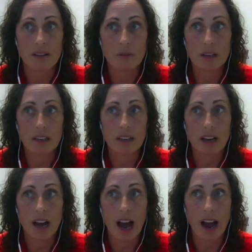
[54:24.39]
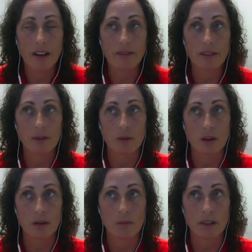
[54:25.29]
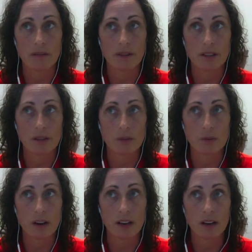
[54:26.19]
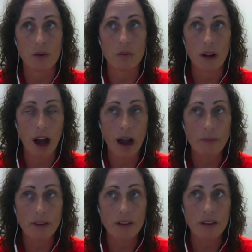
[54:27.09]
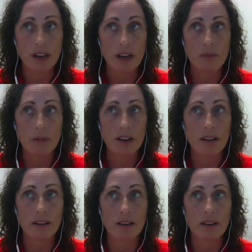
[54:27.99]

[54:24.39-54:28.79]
We can have a strong belief, this is what I know will happen, but